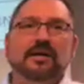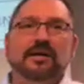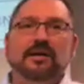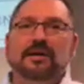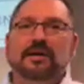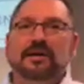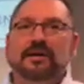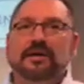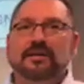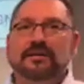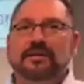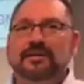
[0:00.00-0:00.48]

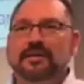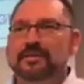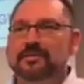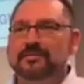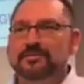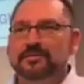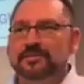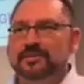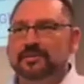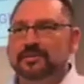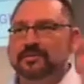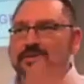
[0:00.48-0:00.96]
Uh, I think
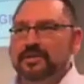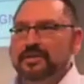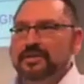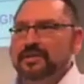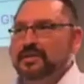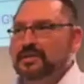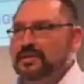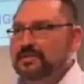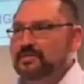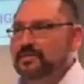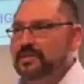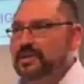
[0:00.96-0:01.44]
it was O D
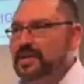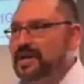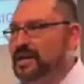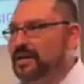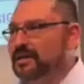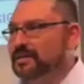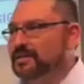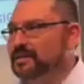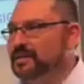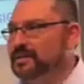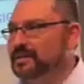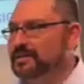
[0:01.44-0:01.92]
D
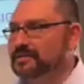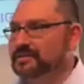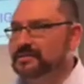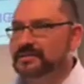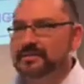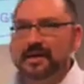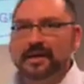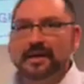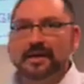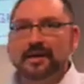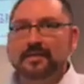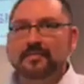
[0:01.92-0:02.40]
Reality at
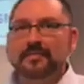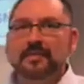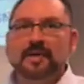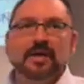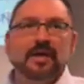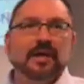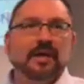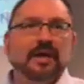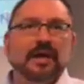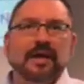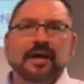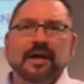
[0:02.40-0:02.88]
the time,
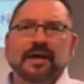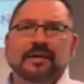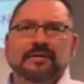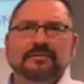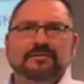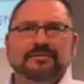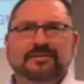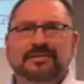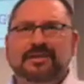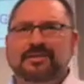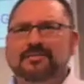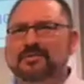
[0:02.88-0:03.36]

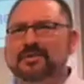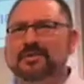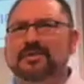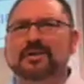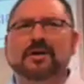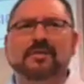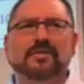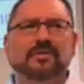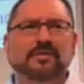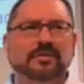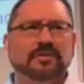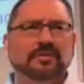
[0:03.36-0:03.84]
and several
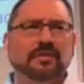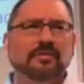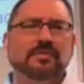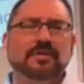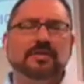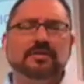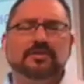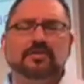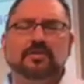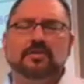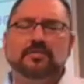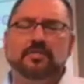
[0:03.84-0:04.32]
others. I
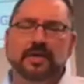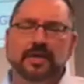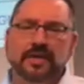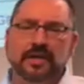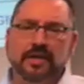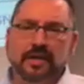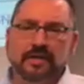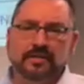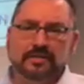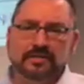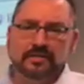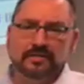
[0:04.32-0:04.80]
mean, so
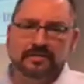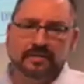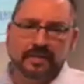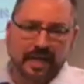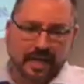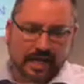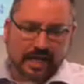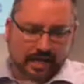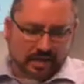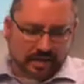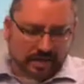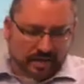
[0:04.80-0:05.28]
many, I just
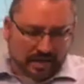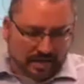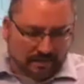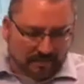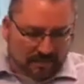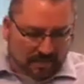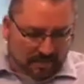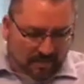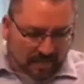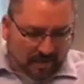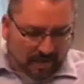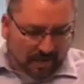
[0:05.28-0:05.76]
can't
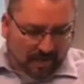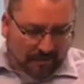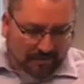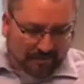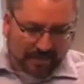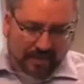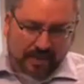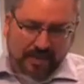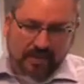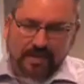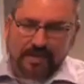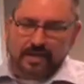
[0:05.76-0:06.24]
name them
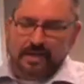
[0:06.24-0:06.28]
all.